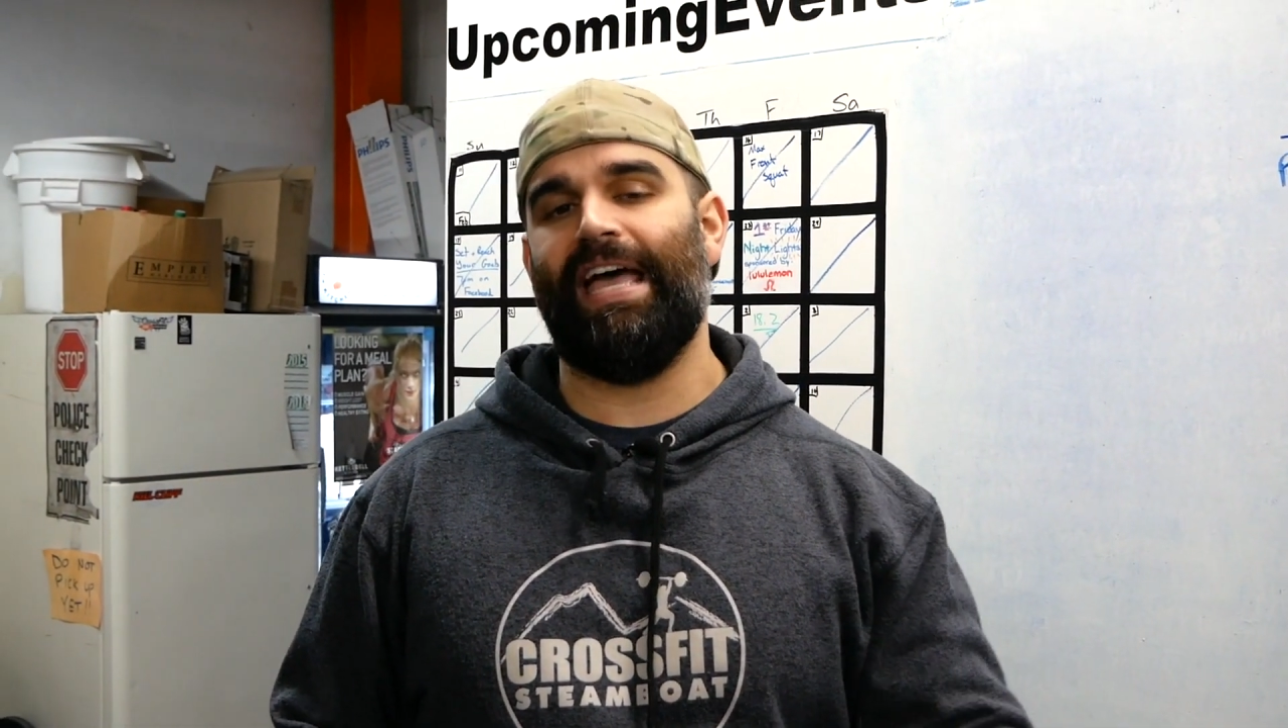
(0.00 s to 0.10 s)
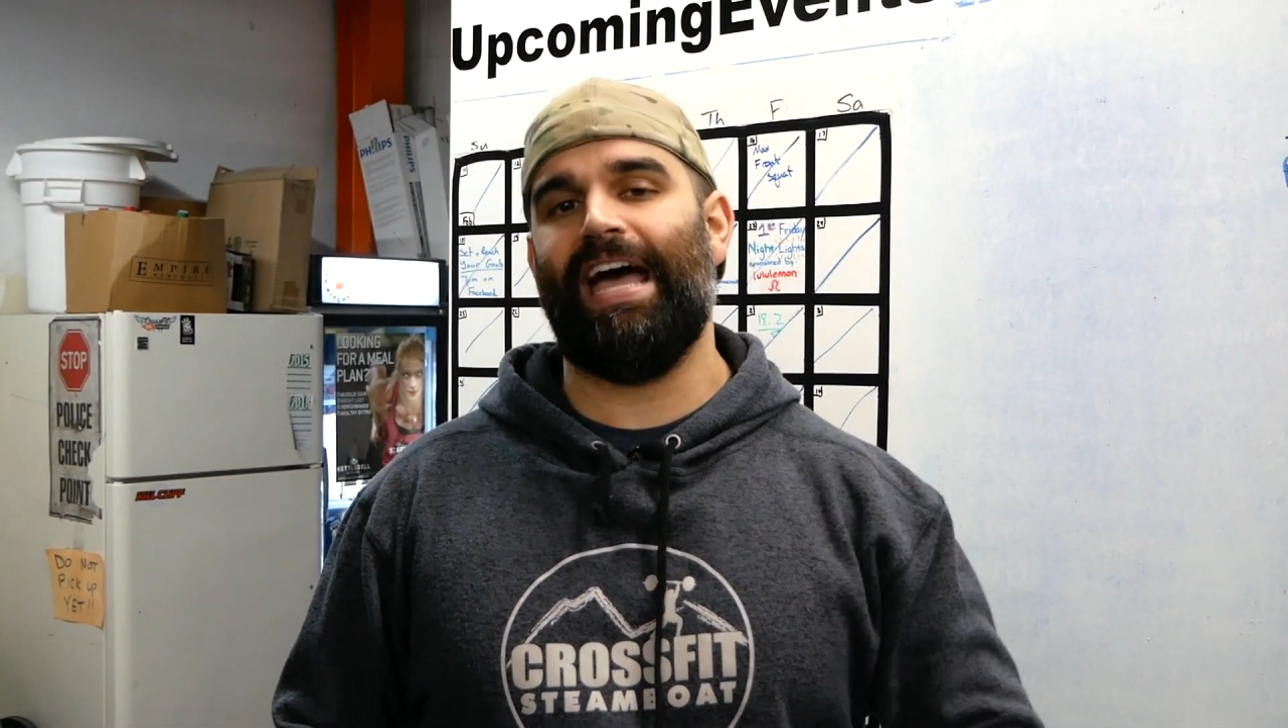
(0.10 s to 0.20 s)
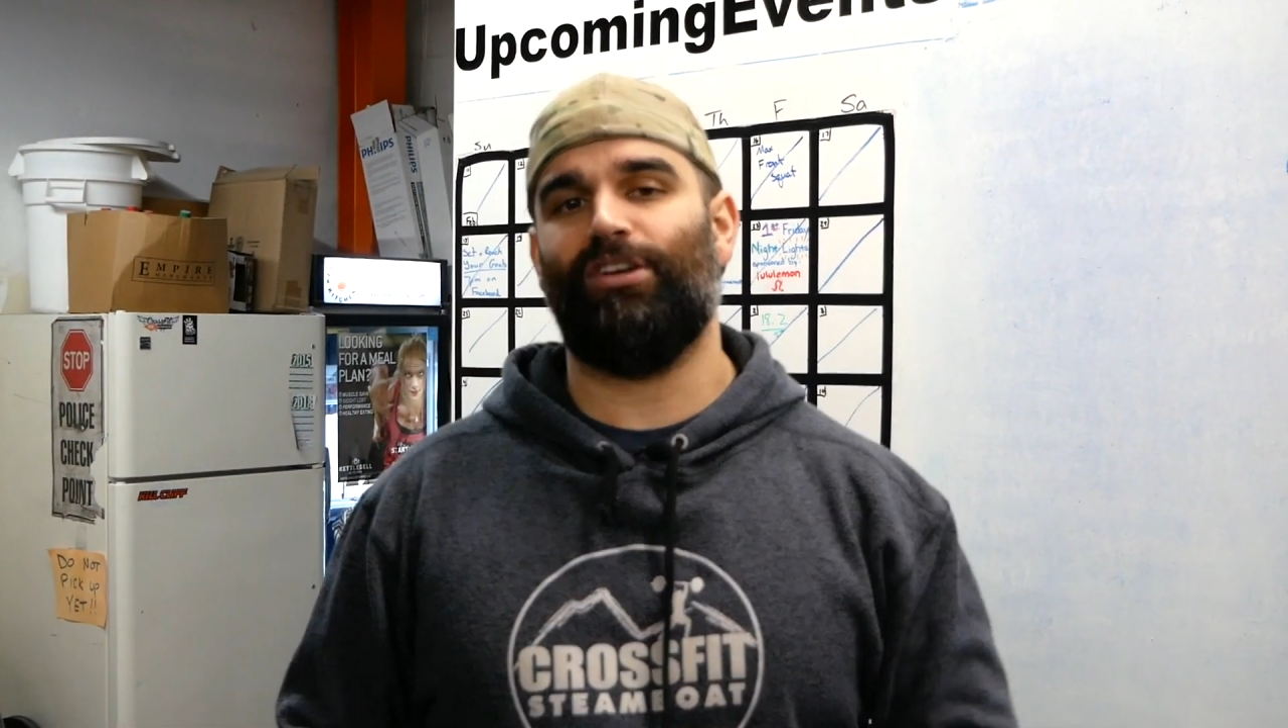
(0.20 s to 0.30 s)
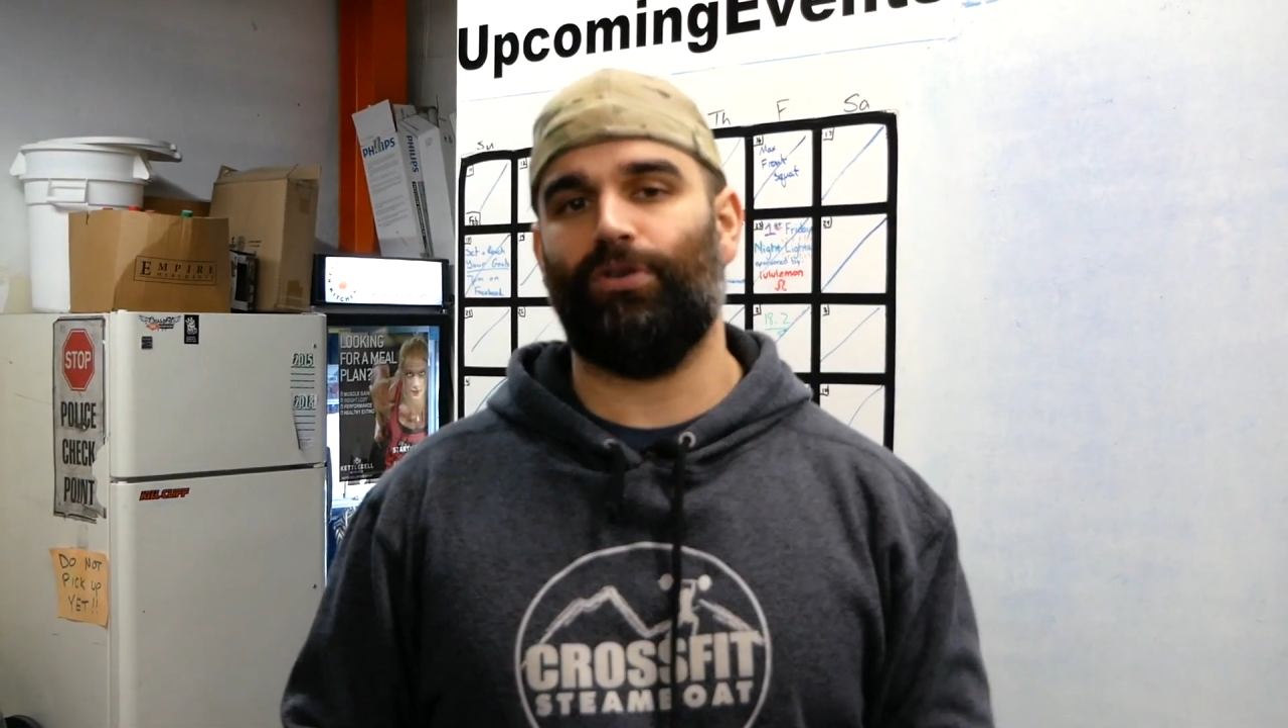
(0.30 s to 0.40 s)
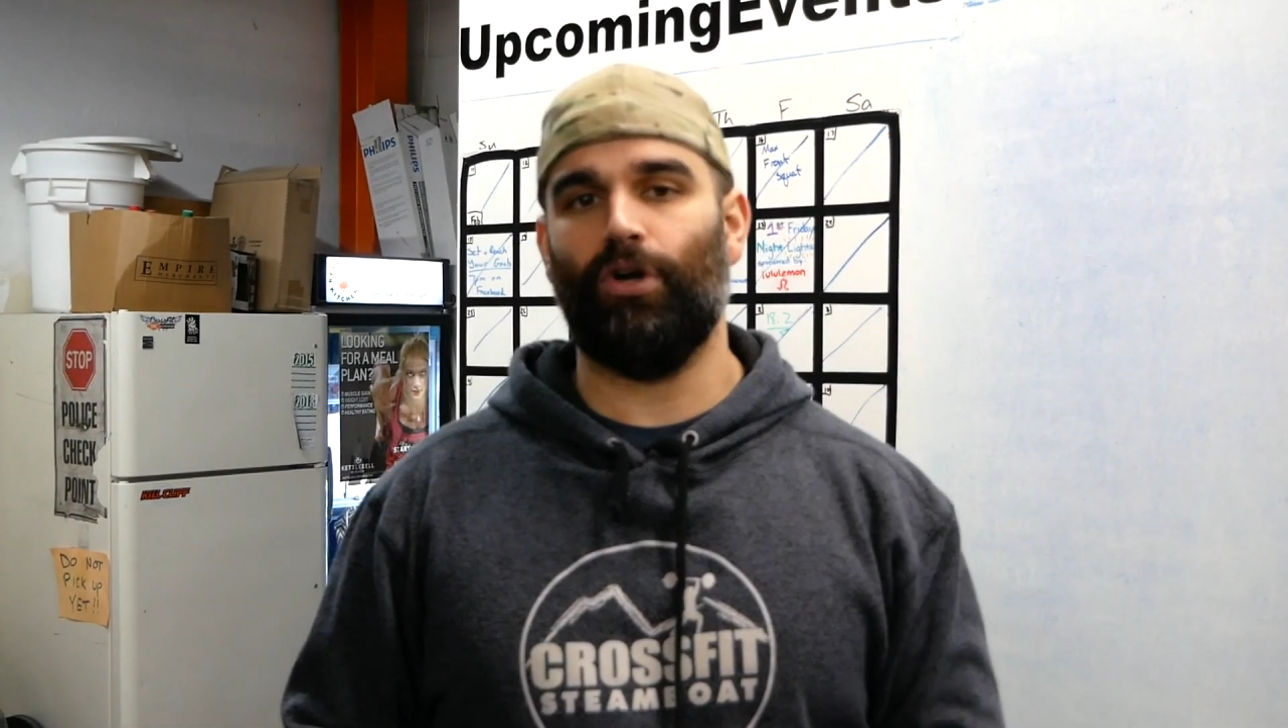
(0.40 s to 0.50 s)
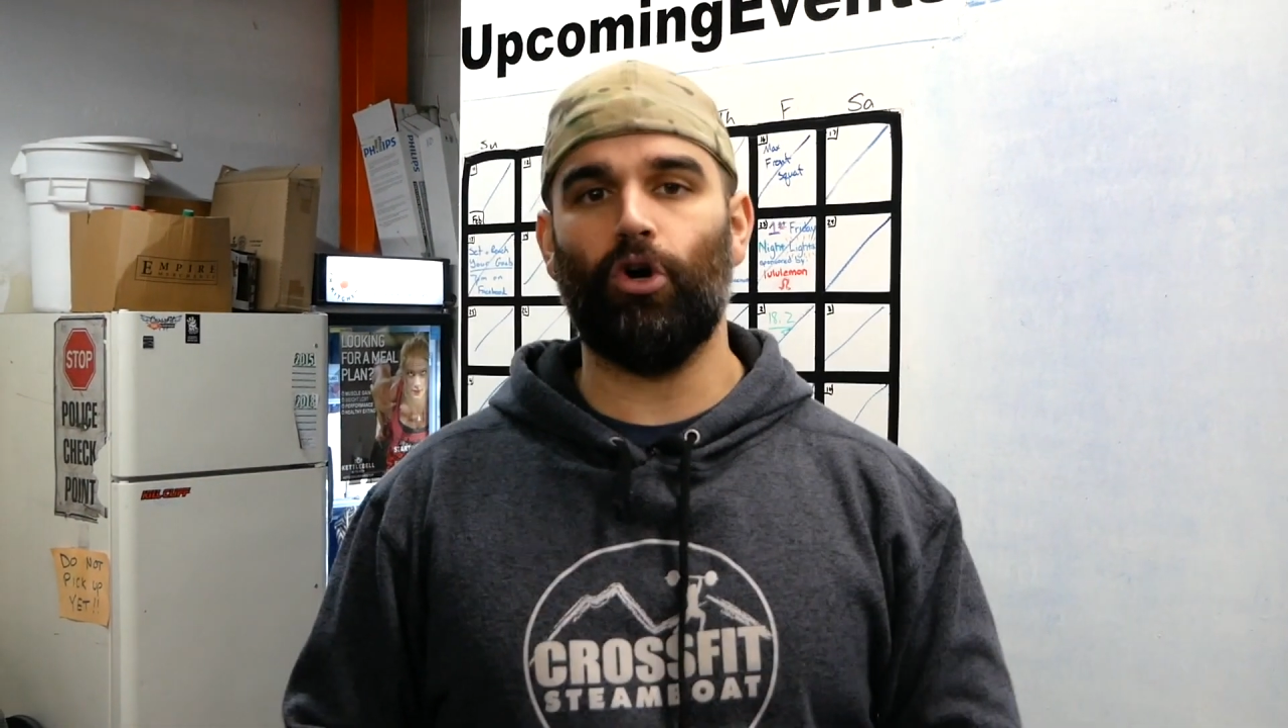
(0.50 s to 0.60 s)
you had during